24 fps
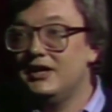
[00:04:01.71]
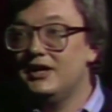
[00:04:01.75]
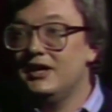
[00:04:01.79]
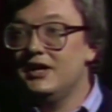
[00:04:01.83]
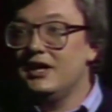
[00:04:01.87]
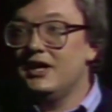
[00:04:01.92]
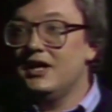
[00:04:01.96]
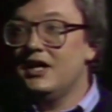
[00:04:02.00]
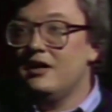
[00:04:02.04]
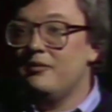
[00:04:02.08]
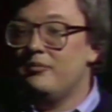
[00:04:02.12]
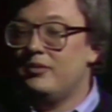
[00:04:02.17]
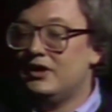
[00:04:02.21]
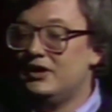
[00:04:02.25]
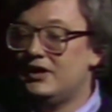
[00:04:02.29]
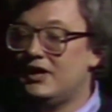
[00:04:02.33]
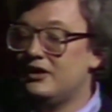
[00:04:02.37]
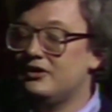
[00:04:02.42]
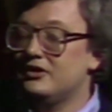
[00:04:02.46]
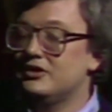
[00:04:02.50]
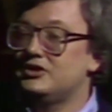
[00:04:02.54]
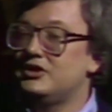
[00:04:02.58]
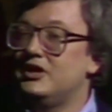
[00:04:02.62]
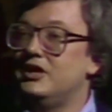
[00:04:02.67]
yes. But in
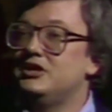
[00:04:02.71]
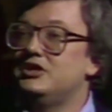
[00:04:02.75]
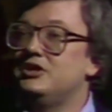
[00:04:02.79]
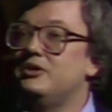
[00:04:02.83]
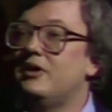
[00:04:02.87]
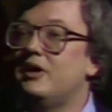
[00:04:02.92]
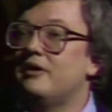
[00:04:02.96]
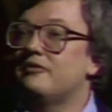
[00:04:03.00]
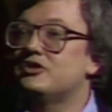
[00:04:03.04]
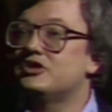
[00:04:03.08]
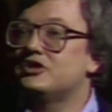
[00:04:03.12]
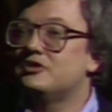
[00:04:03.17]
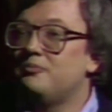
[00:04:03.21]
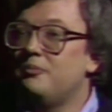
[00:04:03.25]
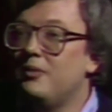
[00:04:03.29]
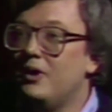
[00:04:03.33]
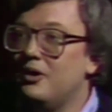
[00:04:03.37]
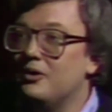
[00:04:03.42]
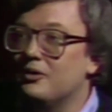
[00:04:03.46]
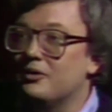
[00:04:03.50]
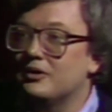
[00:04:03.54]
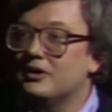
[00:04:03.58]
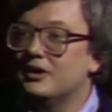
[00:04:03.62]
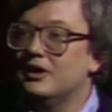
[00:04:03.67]
other scenes, you have
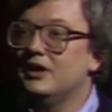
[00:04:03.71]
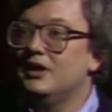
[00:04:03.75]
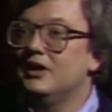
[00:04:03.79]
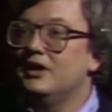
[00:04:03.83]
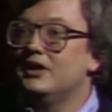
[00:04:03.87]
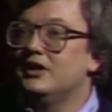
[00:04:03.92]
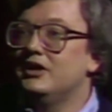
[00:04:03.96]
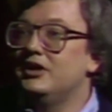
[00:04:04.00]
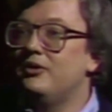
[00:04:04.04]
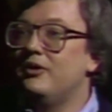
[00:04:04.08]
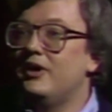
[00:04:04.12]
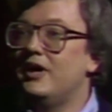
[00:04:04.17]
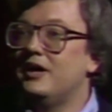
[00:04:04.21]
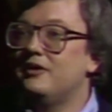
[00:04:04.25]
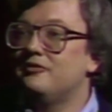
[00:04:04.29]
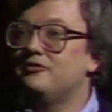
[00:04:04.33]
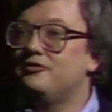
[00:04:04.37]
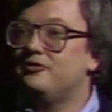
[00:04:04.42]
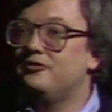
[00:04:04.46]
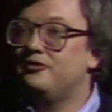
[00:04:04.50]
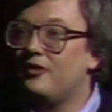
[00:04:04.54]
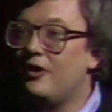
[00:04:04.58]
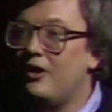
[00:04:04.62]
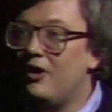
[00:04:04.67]
smoke, you have
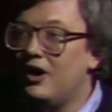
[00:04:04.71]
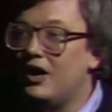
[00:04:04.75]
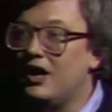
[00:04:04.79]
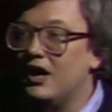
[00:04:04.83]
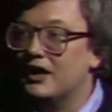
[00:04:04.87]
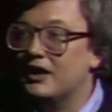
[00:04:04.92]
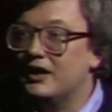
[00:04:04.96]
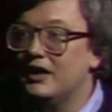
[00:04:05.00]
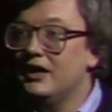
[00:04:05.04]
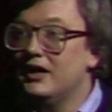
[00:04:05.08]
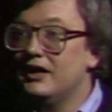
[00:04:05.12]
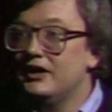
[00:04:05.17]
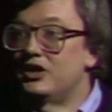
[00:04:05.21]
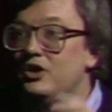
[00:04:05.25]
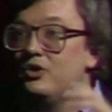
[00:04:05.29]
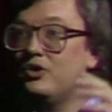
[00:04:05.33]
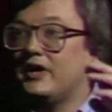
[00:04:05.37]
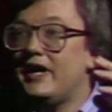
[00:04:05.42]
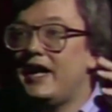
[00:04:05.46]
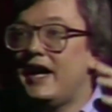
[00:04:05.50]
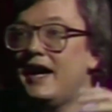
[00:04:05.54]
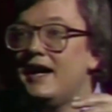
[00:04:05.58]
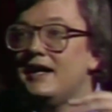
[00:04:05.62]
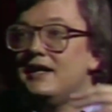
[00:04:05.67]
fog, mm-hmm. You
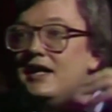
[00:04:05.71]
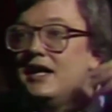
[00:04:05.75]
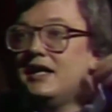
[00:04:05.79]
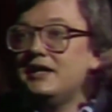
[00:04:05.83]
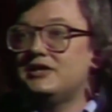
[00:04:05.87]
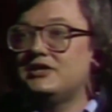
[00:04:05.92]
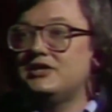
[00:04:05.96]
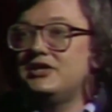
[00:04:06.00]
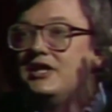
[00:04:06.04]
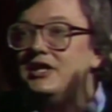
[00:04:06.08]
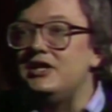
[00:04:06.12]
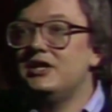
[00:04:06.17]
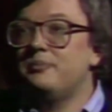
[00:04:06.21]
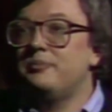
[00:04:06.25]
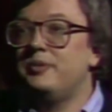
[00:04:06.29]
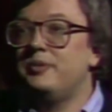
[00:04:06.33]
cannot see the